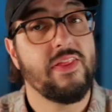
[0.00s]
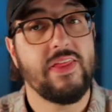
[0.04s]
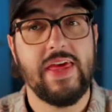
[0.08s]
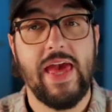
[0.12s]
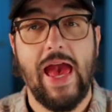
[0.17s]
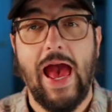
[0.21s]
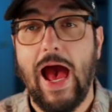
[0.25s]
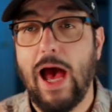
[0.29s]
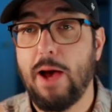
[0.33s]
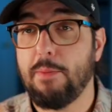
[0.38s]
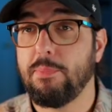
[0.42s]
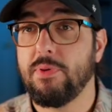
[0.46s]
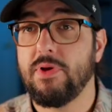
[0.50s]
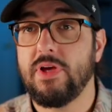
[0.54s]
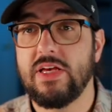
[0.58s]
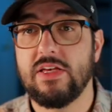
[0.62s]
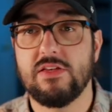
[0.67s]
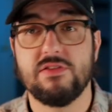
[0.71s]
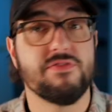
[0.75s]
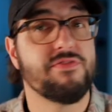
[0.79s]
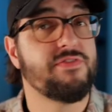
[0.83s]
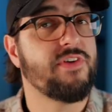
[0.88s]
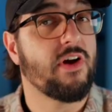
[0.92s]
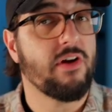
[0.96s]
The app
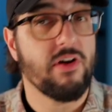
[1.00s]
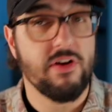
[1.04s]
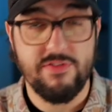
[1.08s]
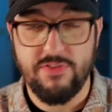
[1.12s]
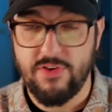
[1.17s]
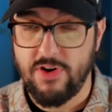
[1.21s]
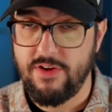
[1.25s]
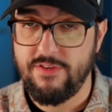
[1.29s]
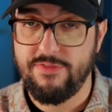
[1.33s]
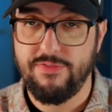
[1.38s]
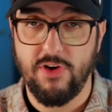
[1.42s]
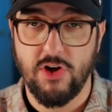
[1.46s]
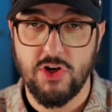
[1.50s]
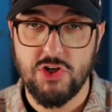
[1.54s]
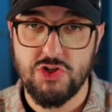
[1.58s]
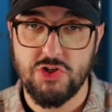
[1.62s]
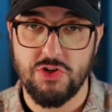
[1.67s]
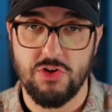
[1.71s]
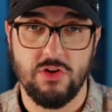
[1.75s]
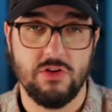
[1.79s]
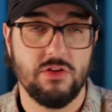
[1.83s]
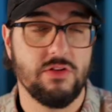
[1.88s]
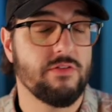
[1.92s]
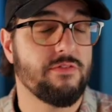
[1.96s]
is very, very
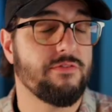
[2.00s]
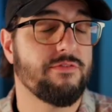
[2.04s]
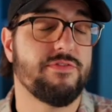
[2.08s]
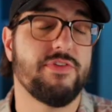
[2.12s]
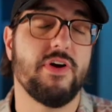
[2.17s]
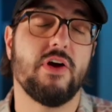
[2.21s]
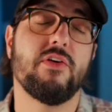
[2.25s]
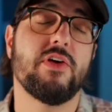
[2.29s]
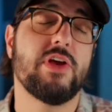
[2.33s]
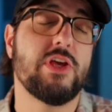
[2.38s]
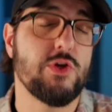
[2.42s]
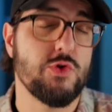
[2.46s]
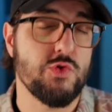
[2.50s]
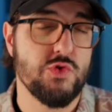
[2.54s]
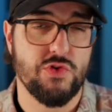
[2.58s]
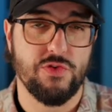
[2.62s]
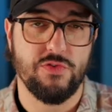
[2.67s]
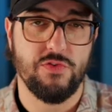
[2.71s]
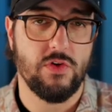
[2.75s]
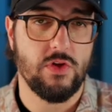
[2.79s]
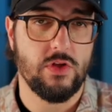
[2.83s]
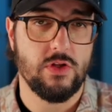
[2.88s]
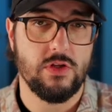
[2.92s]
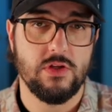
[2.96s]
functional, very
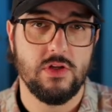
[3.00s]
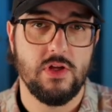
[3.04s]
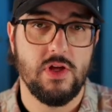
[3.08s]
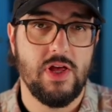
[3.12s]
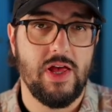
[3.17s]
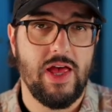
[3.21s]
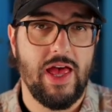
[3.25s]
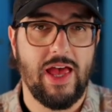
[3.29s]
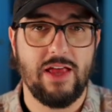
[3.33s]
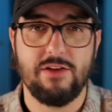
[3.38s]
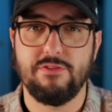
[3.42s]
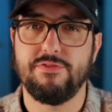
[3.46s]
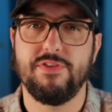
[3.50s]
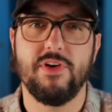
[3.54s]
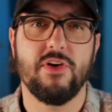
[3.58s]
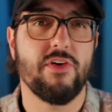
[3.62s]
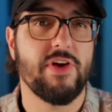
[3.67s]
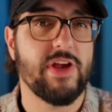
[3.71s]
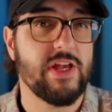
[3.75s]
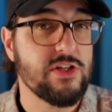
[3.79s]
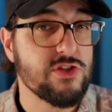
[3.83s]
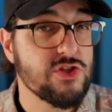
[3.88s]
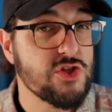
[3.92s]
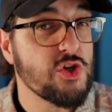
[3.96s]
useful, and
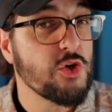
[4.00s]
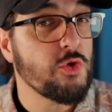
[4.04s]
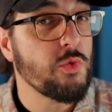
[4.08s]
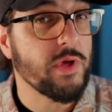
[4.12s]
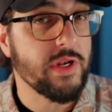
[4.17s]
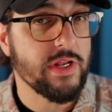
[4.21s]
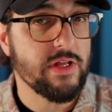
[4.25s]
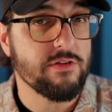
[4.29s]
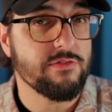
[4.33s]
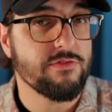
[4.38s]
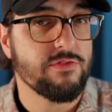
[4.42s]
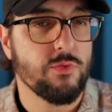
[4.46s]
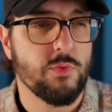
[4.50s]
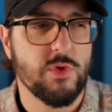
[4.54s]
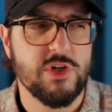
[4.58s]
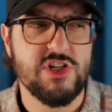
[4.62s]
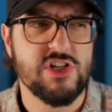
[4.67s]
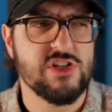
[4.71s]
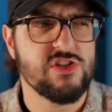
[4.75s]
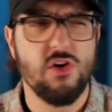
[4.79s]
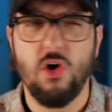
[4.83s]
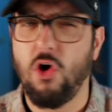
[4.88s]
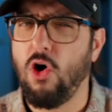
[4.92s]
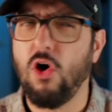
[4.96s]
very intuitive,
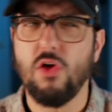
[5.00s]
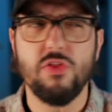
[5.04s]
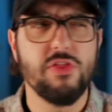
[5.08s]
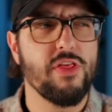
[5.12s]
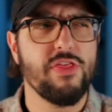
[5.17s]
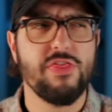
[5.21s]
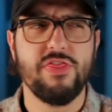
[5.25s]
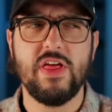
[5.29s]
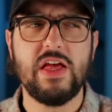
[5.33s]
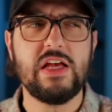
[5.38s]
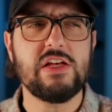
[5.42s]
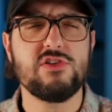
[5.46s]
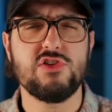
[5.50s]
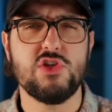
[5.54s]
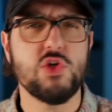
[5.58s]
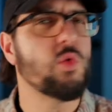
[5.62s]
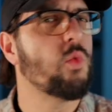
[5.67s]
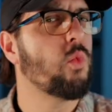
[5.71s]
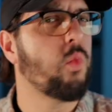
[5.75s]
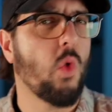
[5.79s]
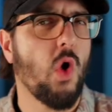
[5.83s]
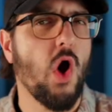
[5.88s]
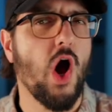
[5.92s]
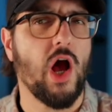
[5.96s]
which is all the things you
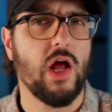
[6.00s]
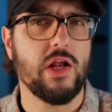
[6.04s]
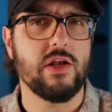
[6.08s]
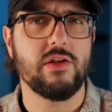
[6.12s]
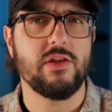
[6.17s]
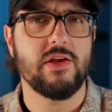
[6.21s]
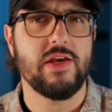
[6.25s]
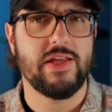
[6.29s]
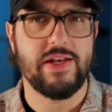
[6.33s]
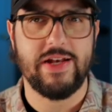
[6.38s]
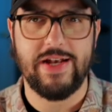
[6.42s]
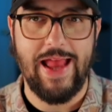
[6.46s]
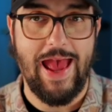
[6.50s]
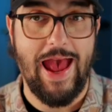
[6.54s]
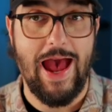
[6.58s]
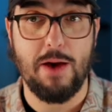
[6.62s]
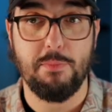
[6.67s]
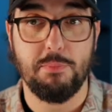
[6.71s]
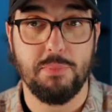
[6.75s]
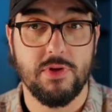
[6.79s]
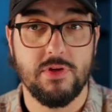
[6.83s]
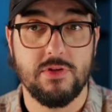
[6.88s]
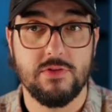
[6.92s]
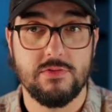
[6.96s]
want in an
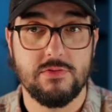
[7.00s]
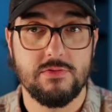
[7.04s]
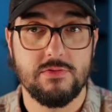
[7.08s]
app.